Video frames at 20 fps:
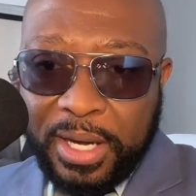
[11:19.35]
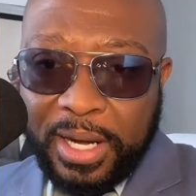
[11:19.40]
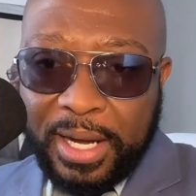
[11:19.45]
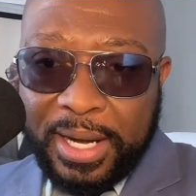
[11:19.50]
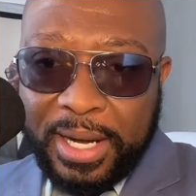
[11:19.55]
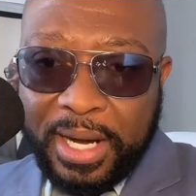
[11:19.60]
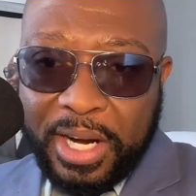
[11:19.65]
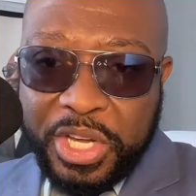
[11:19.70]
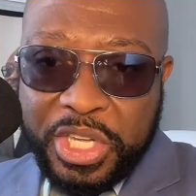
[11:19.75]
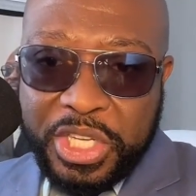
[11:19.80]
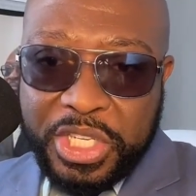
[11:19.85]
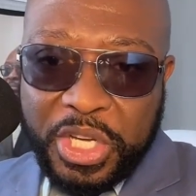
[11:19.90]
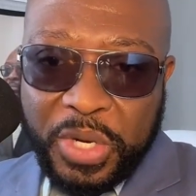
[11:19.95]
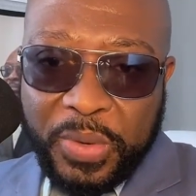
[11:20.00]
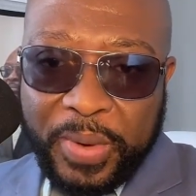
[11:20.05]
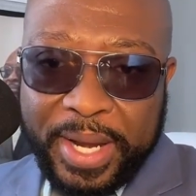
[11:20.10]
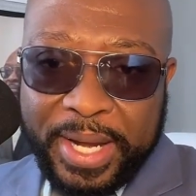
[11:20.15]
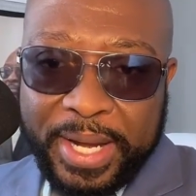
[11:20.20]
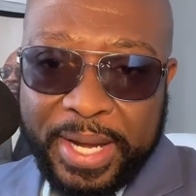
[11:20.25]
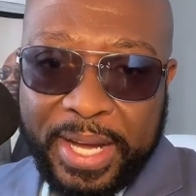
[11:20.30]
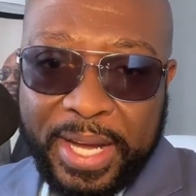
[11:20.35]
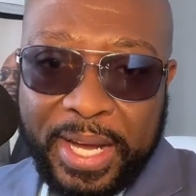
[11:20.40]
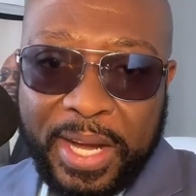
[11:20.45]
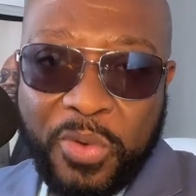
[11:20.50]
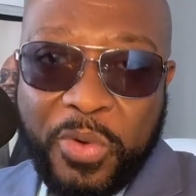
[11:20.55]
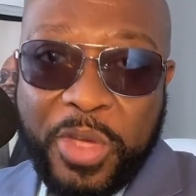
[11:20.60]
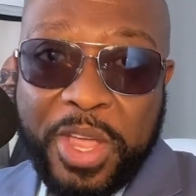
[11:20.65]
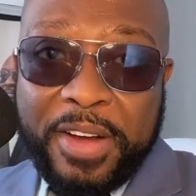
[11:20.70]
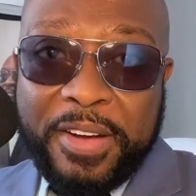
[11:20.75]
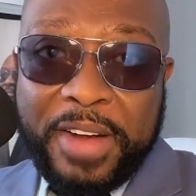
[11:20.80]
How you doing?
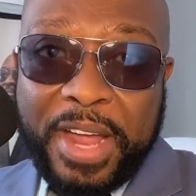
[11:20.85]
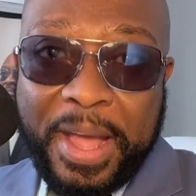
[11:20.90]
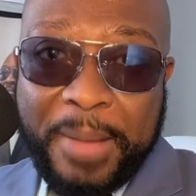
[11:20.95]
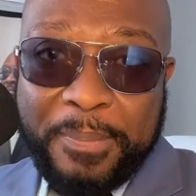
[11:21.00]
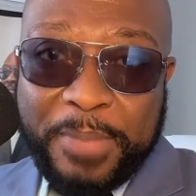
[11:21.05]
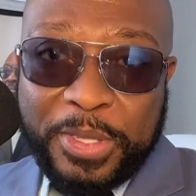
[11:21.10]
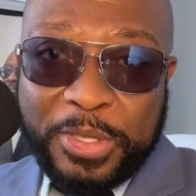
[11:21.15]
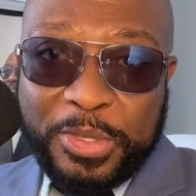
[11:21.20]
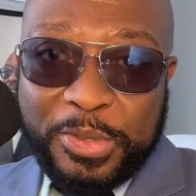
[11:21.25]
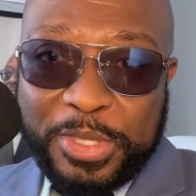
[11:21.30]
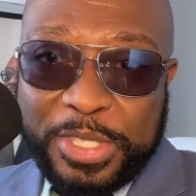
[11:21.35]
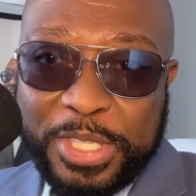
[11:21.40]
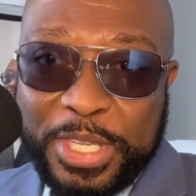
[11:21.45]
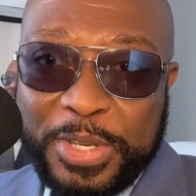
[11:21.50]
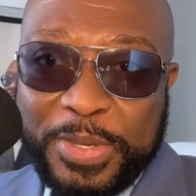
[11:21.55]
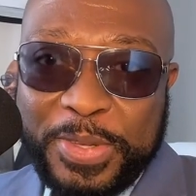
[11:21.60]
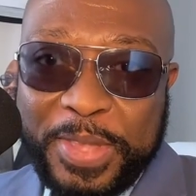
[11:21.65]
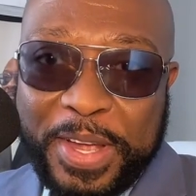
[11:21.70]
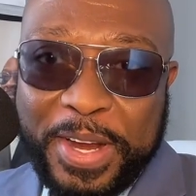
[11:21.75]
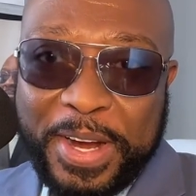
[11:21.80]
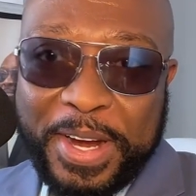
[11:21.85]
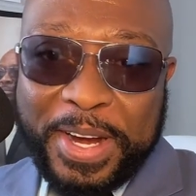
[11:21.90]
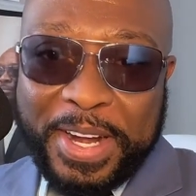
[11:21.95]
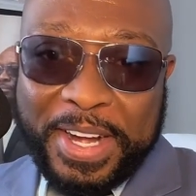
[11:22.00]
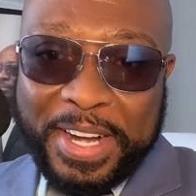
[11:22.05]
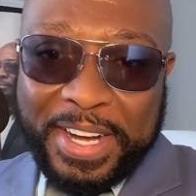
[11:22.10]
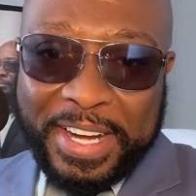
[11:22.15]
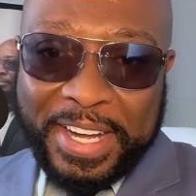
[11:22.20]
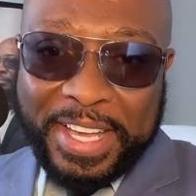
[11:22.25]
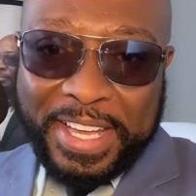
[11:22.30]
We are happy to see you there.
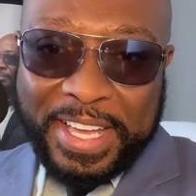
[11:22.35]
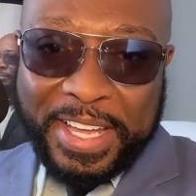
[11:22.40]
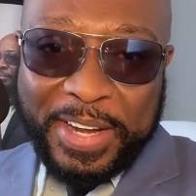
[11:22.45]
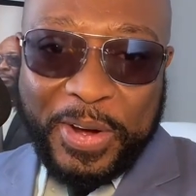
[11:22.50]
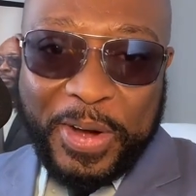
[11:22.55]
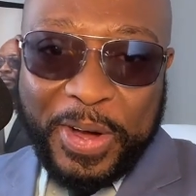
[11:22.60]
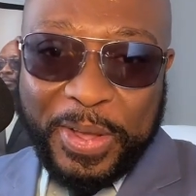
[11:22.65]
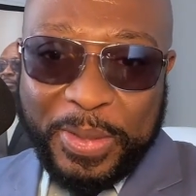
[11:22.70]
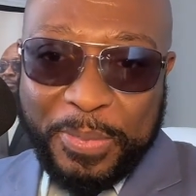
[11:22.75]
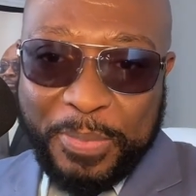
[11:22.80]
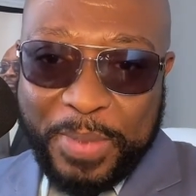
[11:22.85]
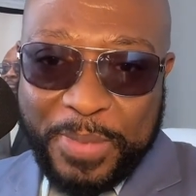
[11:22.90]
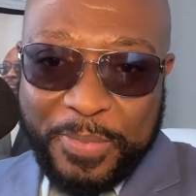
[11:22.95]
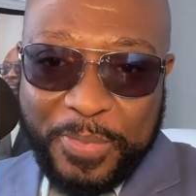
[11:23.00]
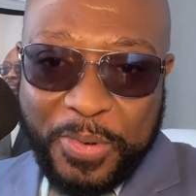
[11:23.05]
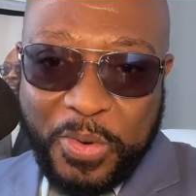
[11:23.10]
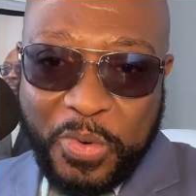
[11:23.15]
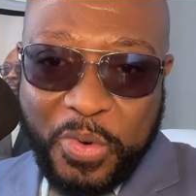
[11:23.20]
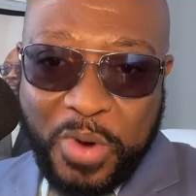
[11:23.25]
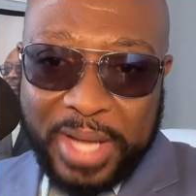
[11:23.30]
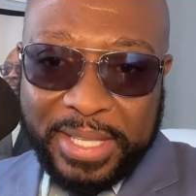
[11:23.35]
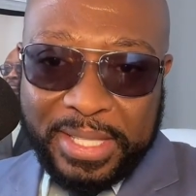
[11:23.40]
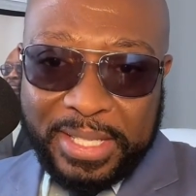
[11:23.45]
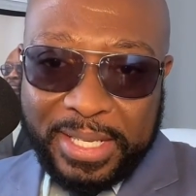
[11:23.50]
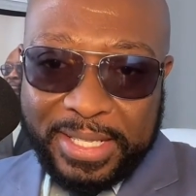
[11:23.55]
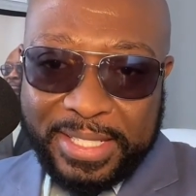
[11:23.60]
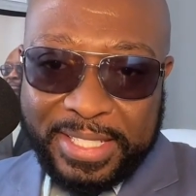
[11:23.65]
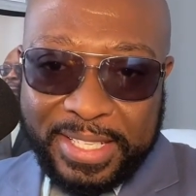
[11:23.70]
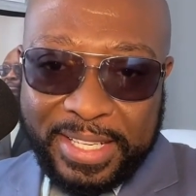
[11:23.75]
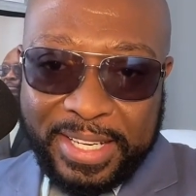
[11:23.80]
Again, all the people who are
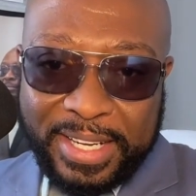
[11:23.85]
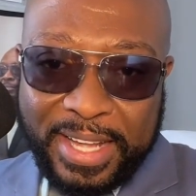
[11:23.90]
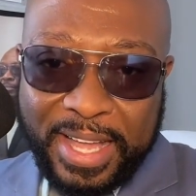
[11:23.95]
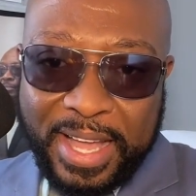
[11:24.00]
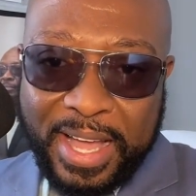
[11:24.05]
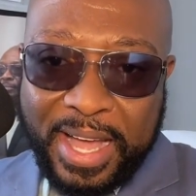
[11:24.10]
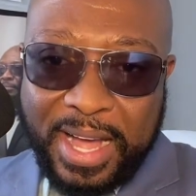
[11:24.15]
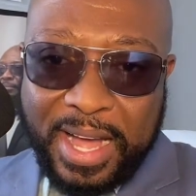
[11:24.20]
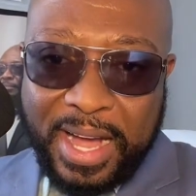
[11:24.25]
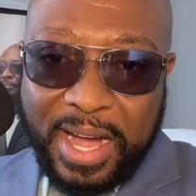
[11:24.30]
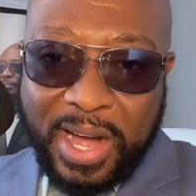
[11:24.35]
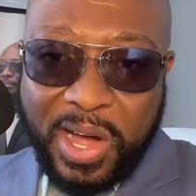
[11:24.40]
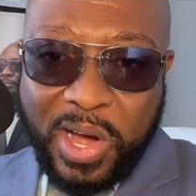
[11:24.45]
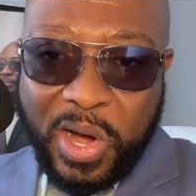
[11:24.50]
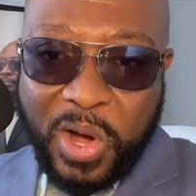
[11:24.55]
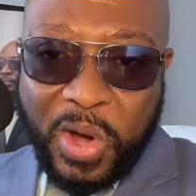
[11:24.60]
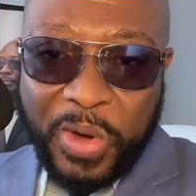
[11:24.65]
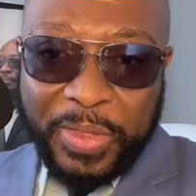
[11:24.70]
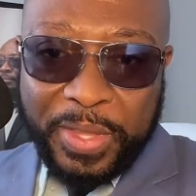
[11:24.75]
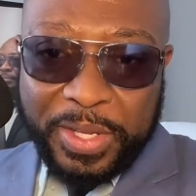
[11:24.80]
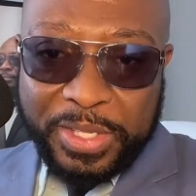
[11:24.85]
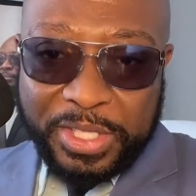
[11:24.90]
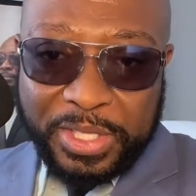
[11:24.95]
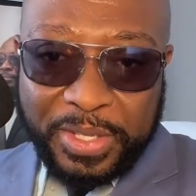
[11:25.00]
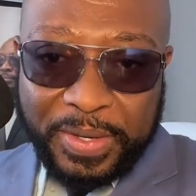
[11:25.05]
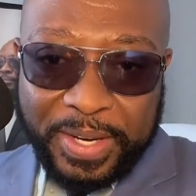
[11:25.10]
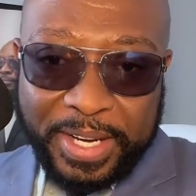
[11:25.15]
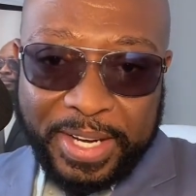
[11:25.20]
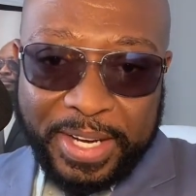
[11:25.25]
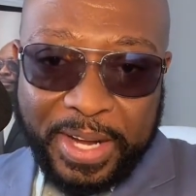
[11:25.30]
touching on the
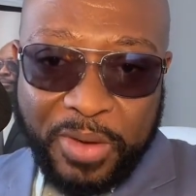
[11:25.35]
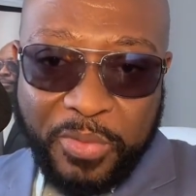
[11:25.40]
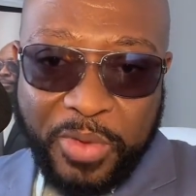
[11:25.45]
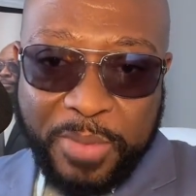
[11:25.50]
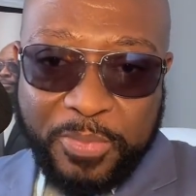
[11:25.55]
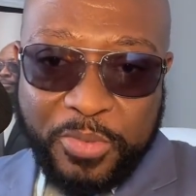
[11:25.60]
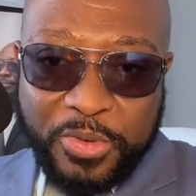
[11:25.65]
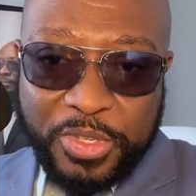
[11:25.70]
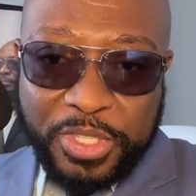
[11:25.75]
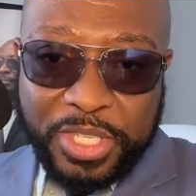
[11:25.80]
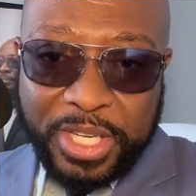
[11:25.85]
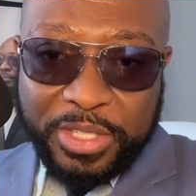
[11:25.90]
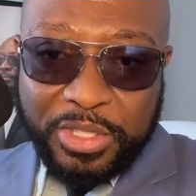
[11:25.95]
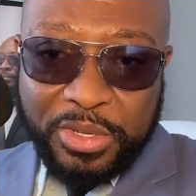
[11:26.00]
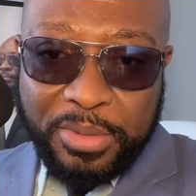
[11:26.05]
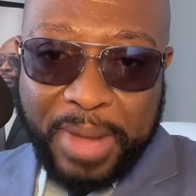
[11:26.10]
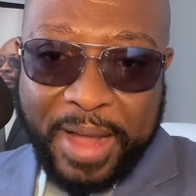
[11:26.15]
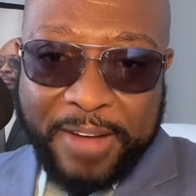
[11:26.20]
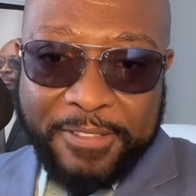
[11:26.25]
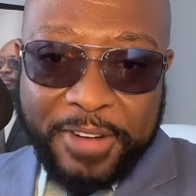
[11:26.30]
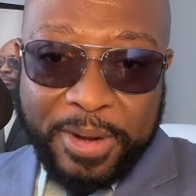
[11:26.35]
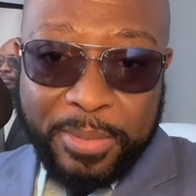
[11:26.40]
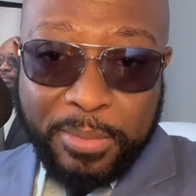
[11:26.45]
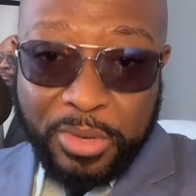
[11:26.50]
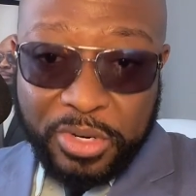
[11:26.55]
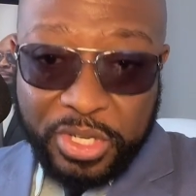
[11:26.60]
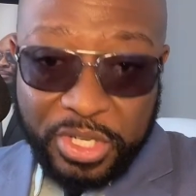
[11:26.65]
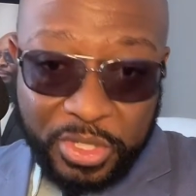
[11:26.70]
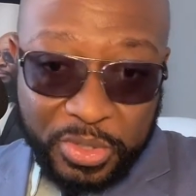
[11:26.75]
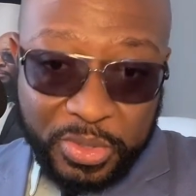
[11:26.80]
screen, we appreciate you. My friend
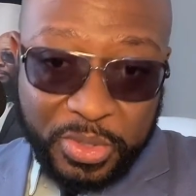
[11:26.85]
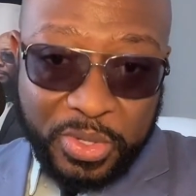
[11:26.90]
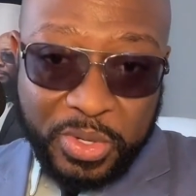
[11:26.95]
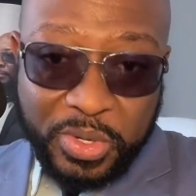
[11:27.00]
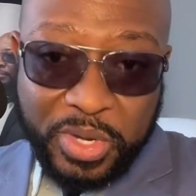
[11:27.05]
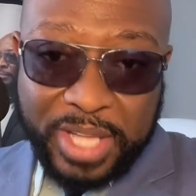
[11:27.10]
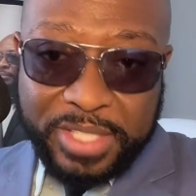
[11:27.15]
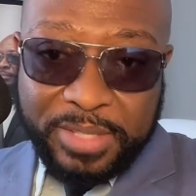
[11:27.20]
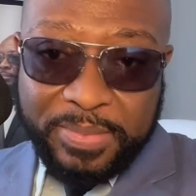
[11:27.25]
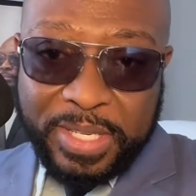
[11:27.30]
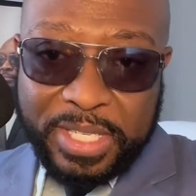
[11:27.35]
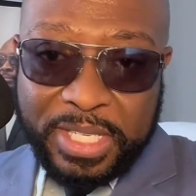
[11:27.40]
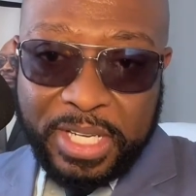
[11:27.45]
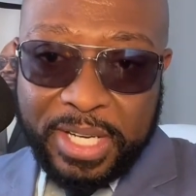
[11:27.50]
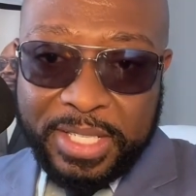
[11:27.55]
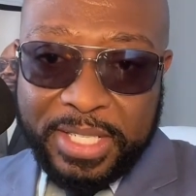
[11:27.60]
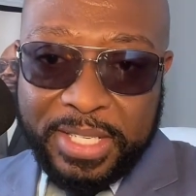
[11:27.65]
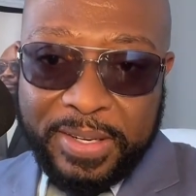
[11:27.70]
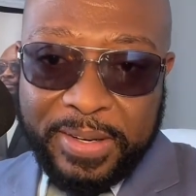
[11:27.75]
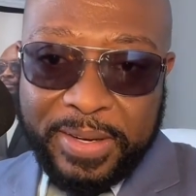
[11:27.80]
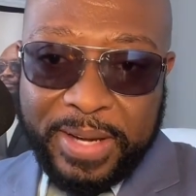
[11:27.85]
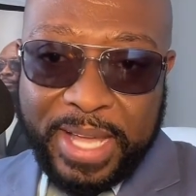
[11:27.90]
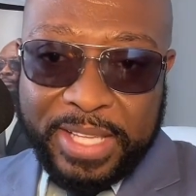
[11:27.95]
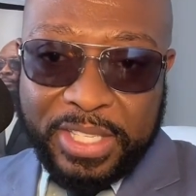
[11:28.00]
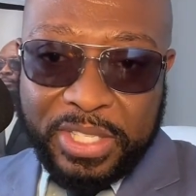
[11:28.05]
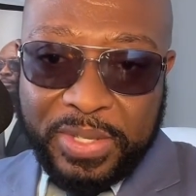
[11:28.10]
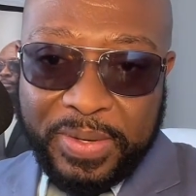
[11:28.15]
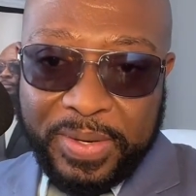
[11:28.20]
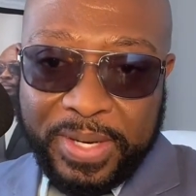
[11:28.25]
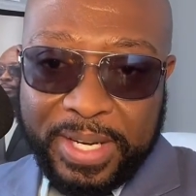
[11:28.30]
Modu, who has been touching on that
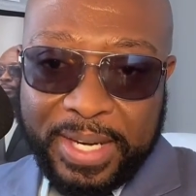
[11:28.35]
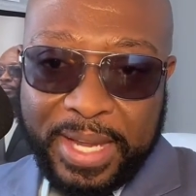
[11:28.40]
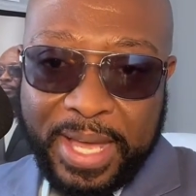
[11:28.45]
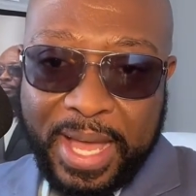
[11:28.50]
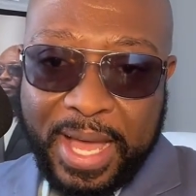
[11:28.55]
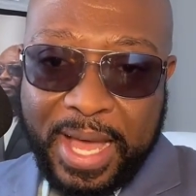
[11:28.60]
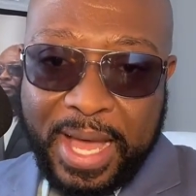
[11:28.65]
screen.